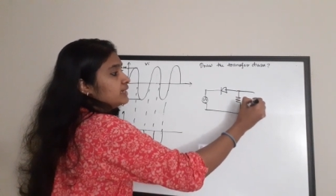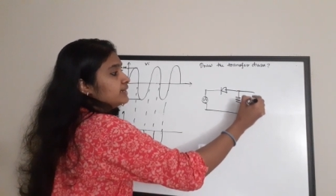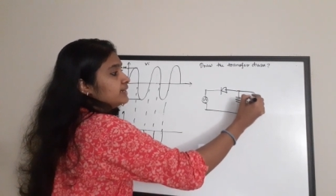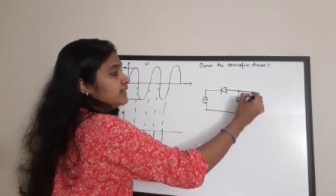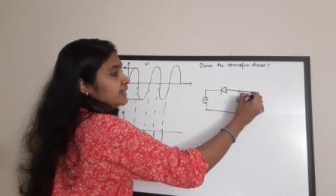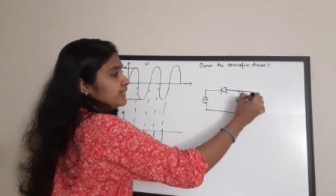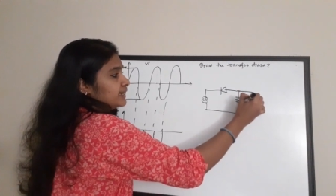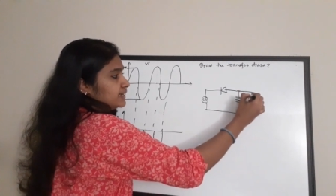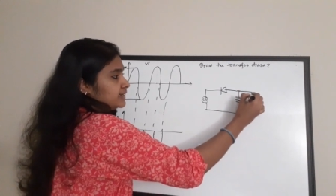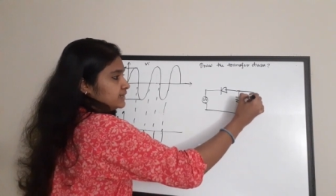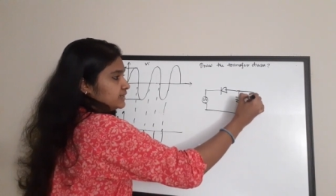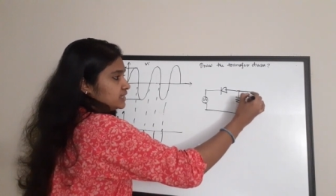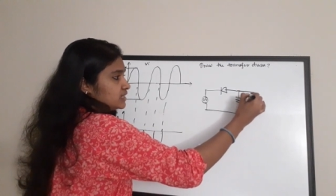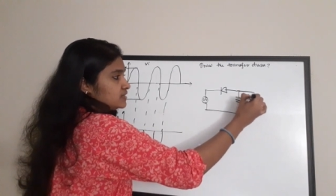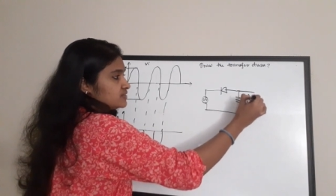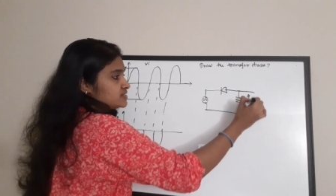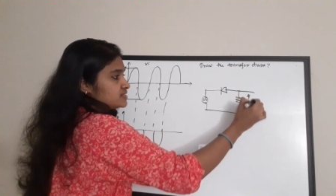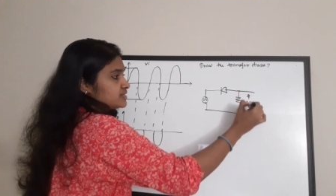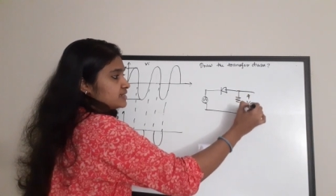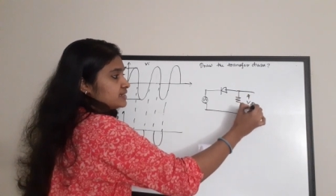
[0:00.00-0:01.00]
negative
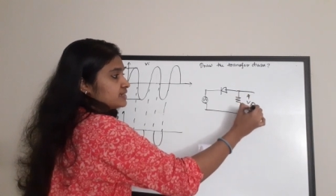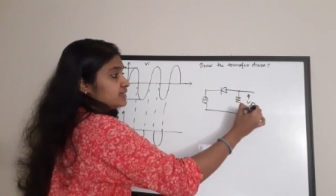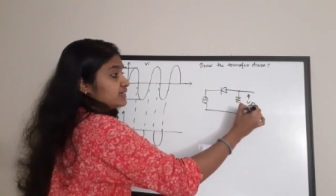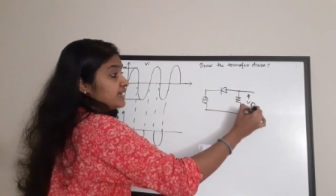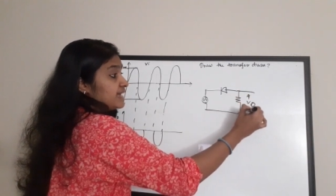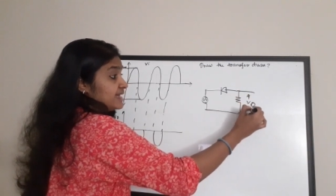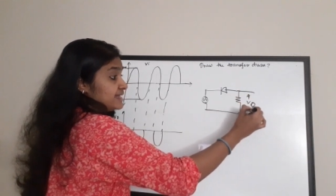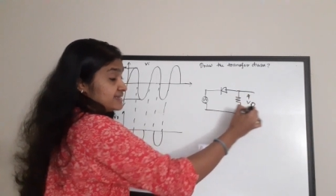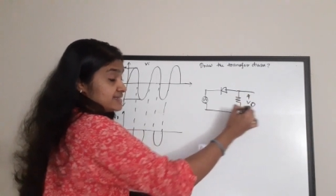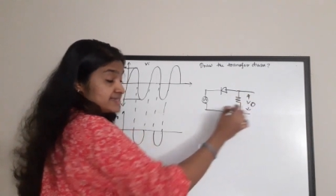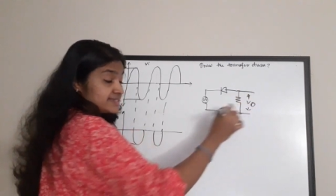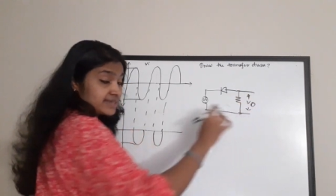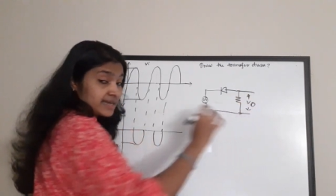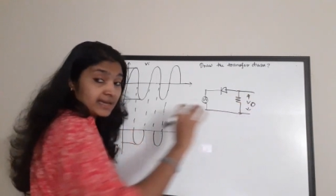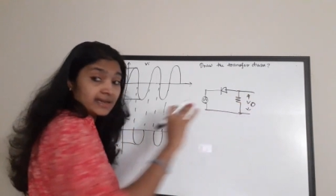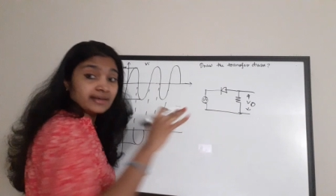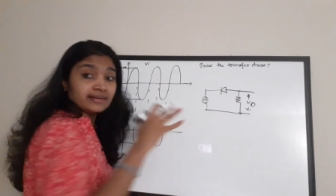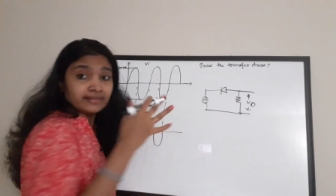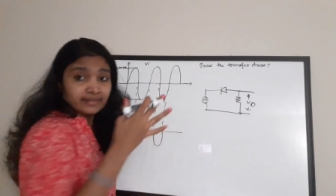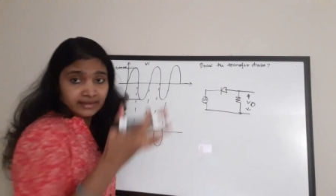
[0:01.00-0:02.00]
half cycle
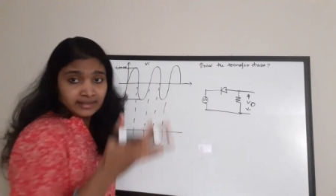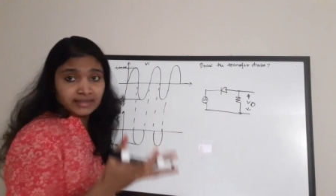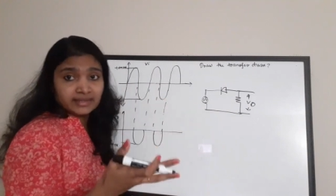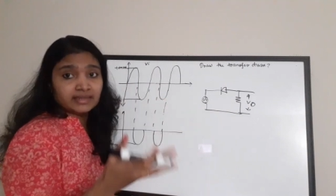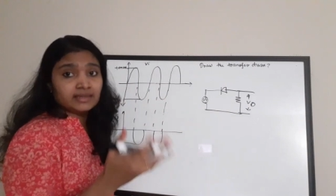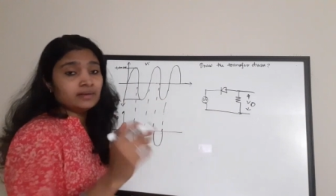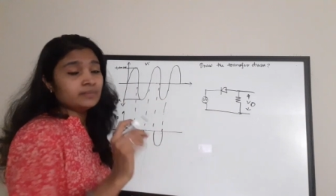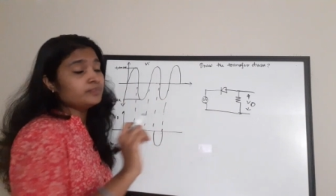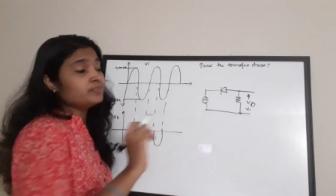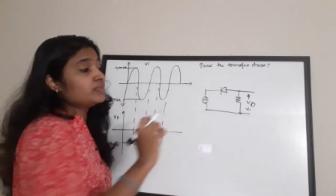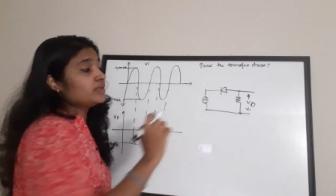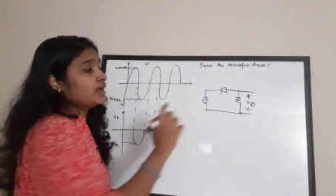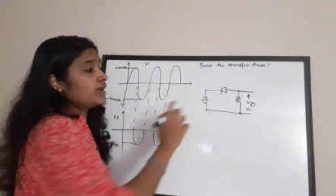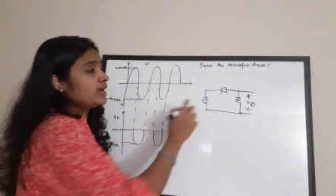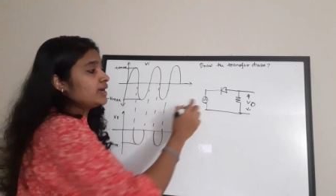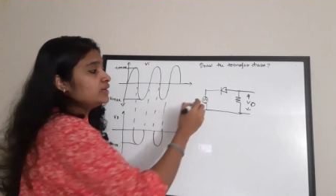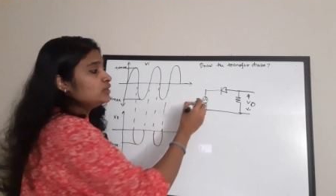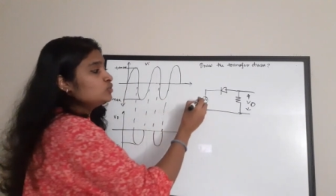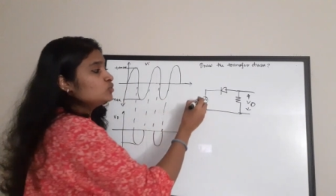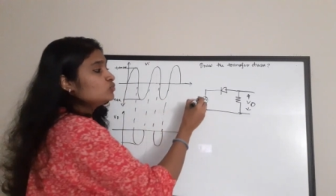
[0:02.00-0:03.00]
entirely
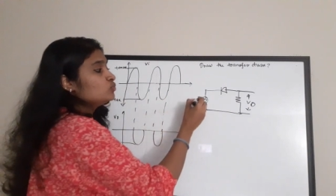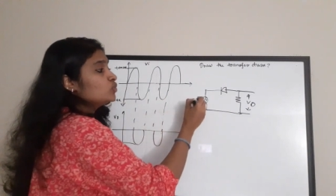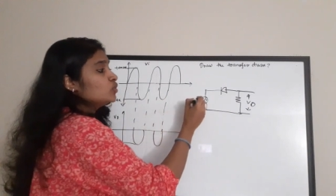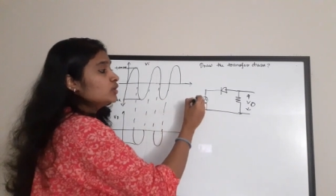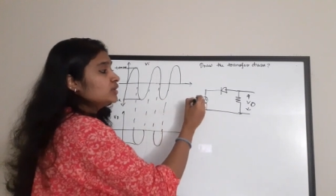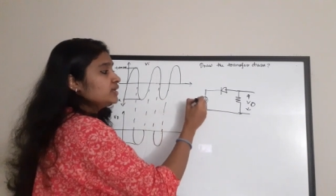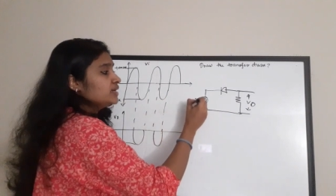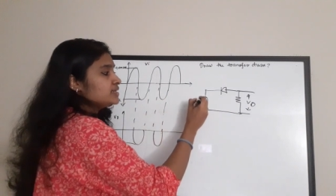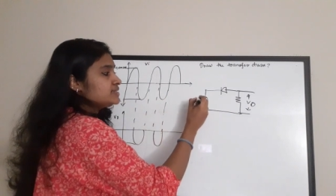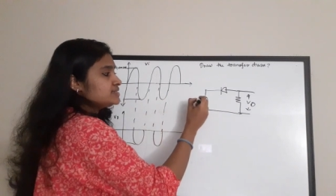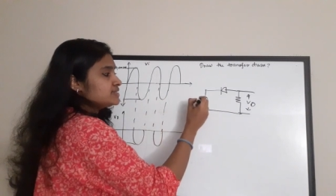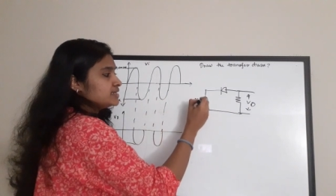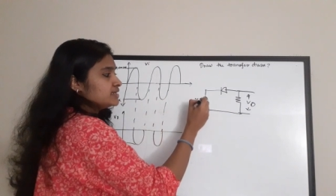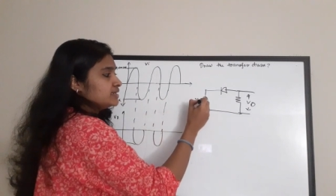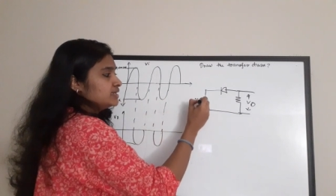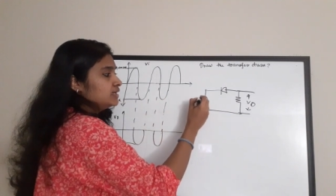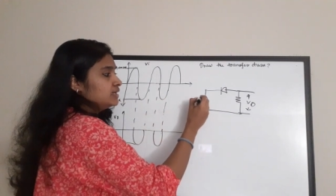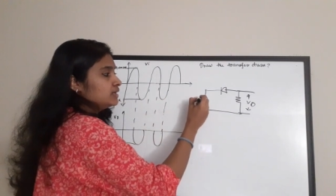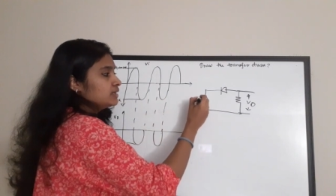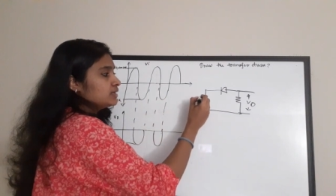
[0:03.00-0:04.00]
and you won't get
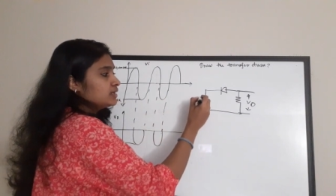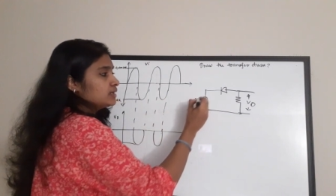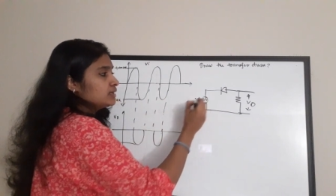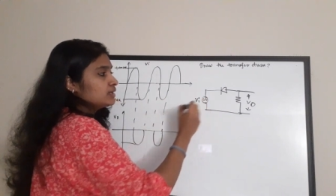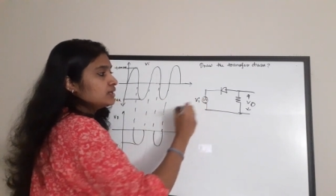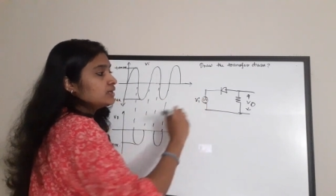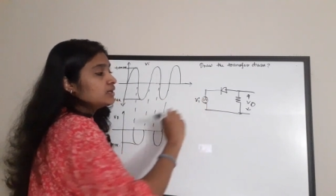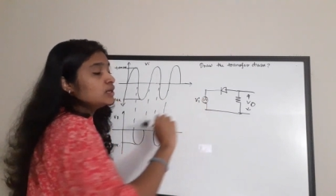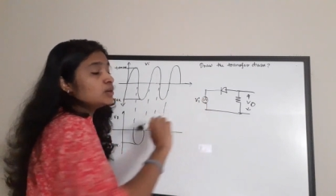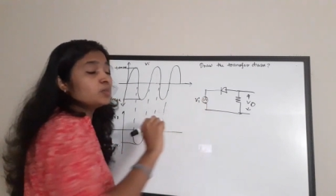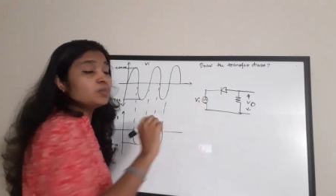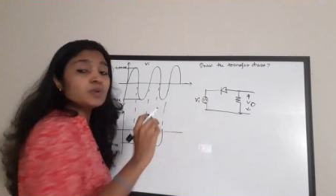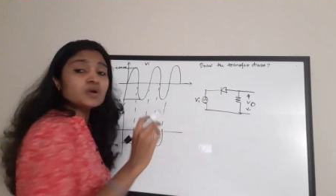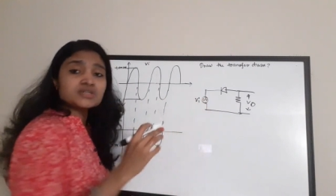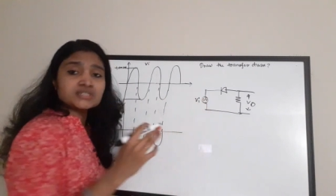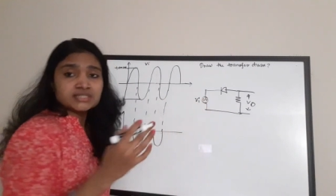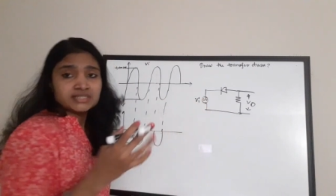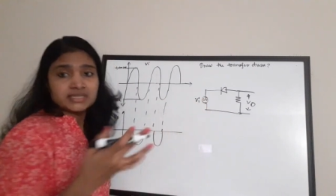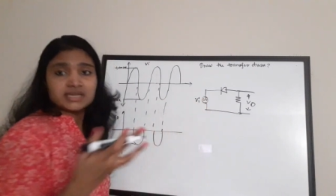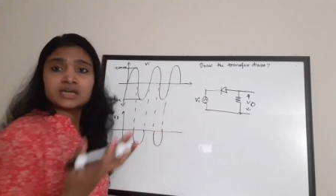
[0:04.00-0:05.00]
any
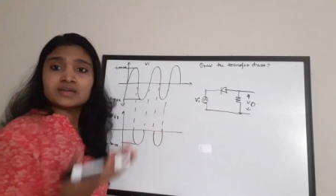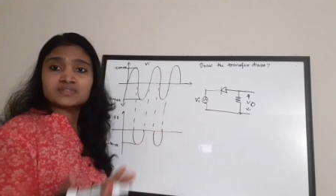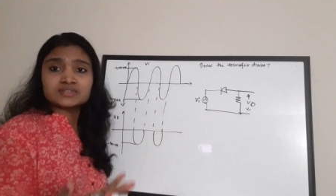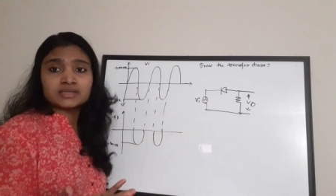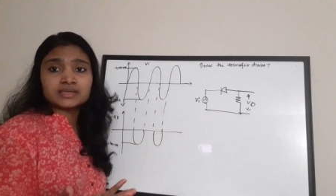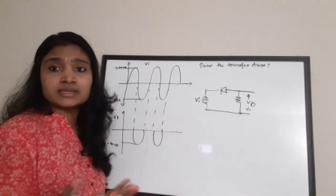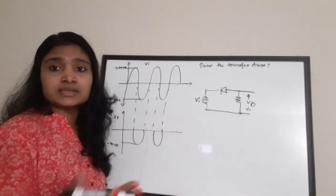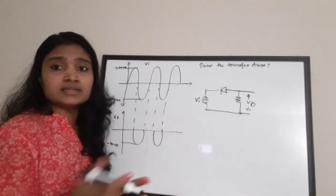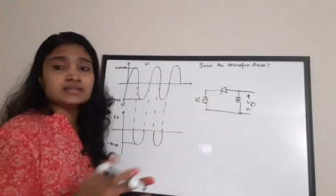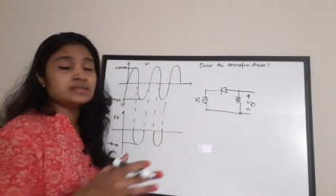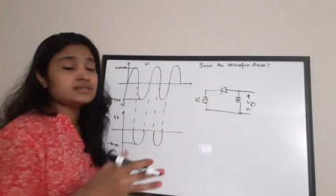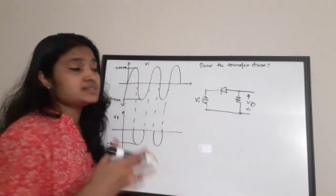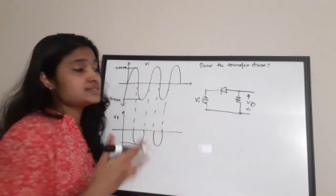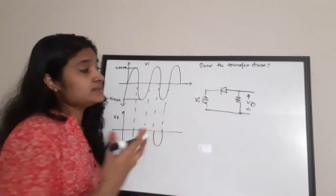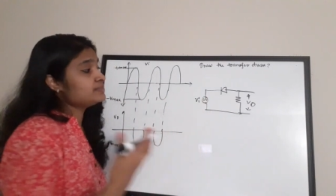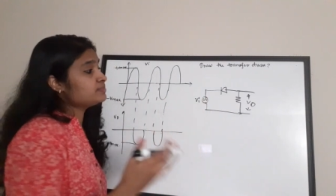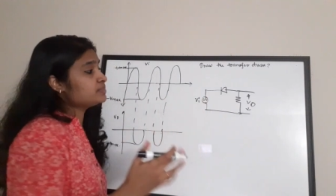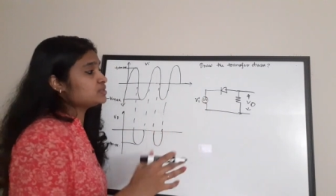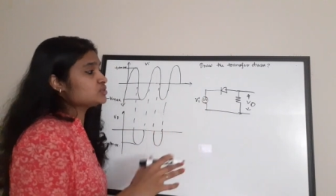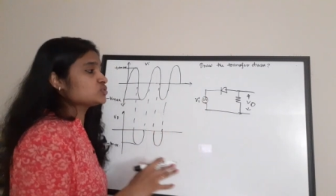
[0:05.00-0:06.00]
positive half cycle.
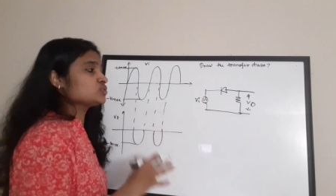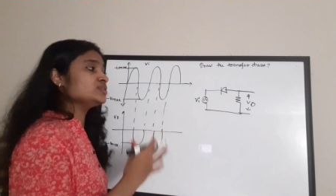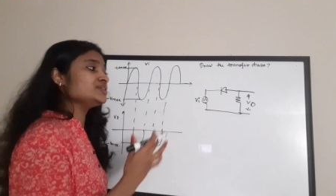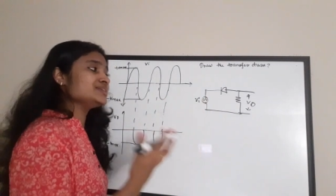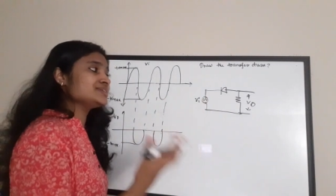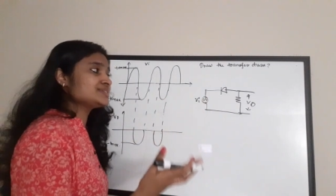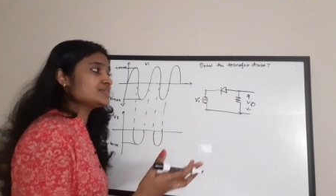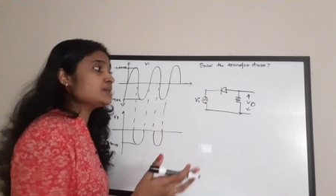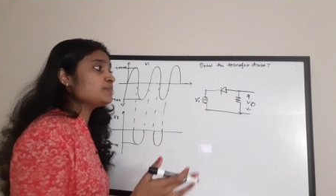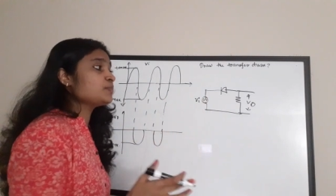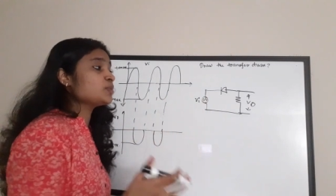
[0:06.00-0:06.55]
Simple. So it is a